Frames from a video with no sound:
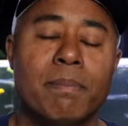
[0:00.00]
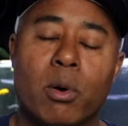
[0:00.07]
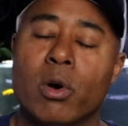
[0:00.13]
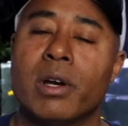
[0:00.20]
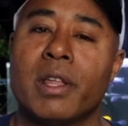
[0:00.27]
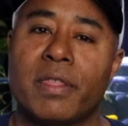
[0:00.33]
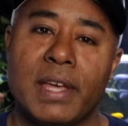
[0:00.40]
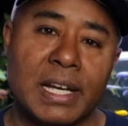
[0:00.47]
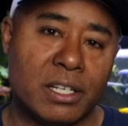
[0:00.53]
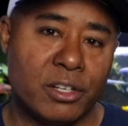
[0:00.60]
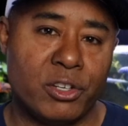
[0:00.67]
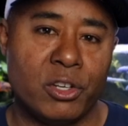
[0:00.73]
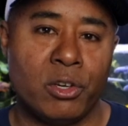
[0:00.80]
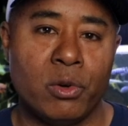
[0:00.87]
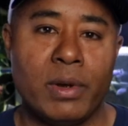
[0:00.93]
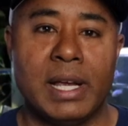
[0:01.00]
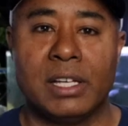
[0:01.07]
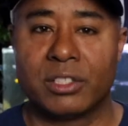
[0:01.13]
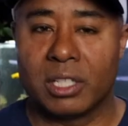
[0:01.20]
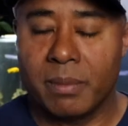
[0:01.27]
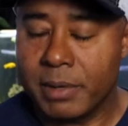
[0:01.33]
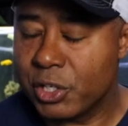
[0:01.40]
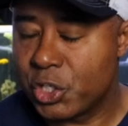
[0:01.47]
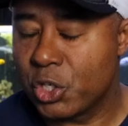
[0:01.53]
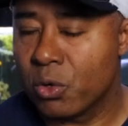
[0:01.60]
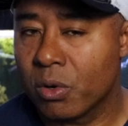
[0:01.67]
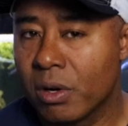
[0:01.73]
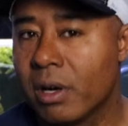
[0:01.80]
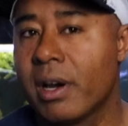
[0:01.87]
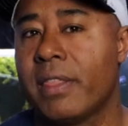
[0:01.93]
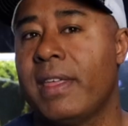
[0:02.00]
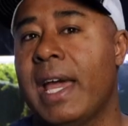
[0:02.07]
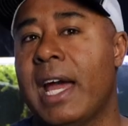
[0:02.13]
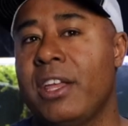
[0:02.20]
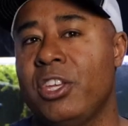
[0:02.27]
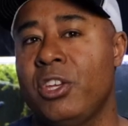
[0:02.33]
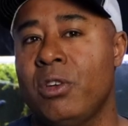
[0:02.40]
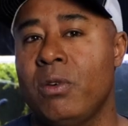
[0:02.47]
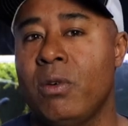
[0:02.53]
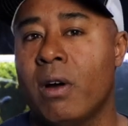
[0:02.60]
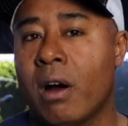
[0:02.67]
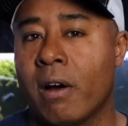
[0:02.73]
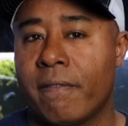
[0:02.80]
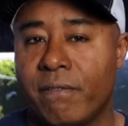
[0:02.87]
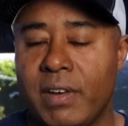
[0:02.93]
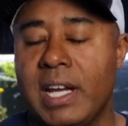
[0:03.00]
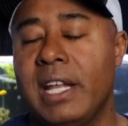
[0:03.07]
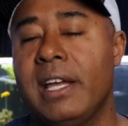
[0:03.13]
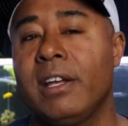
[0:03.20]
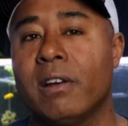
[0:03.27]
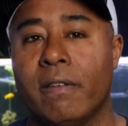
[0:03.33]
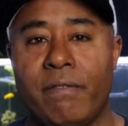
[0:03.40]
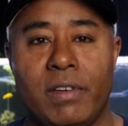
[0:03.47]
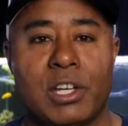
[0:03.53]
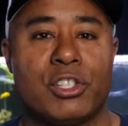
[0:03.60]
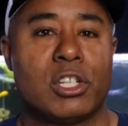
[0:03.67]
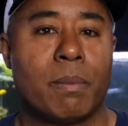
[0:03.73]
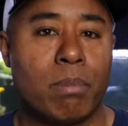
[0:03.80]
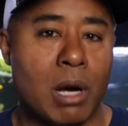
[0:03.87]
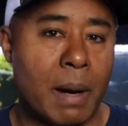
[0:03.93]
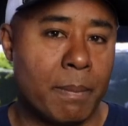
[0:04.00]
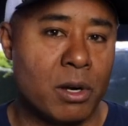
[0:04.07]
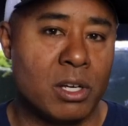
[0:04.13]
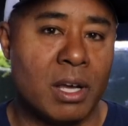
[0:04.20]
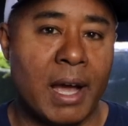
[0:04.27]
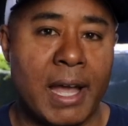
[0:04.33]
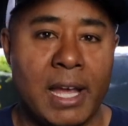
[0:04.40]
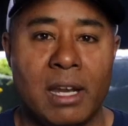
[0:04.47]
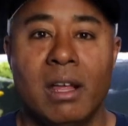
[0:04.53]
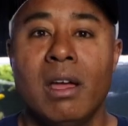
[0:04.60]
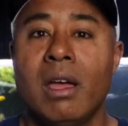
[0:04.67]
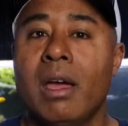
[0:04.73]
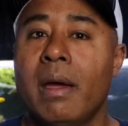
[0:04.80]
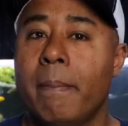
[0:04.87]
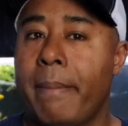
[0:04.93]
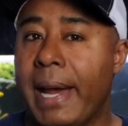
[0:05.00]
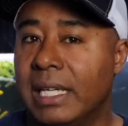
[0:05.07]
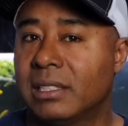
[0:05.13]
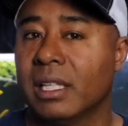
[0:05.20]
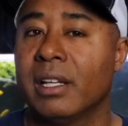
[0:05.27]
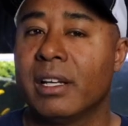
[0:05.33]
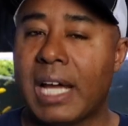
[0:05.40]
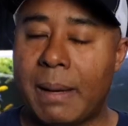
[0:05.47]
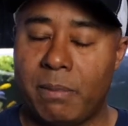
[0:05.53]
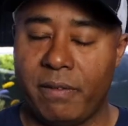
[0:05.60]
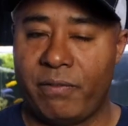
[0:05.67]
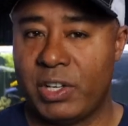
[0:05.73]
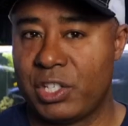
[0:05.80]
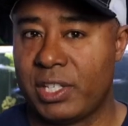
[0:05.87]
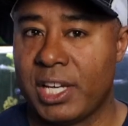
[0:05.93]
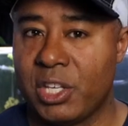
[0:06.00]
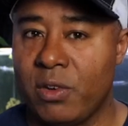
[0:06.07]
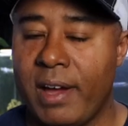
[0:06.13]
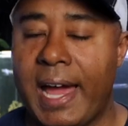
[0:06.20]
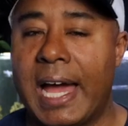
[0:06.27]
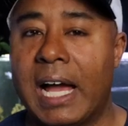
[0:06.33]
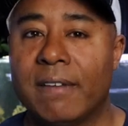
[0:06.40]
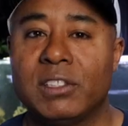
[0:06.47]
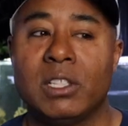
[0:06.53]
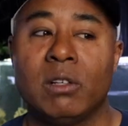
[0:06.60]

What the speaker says: important thing to do is to ensure that you are feeding your fish the proper diet based on the type of fish that you have.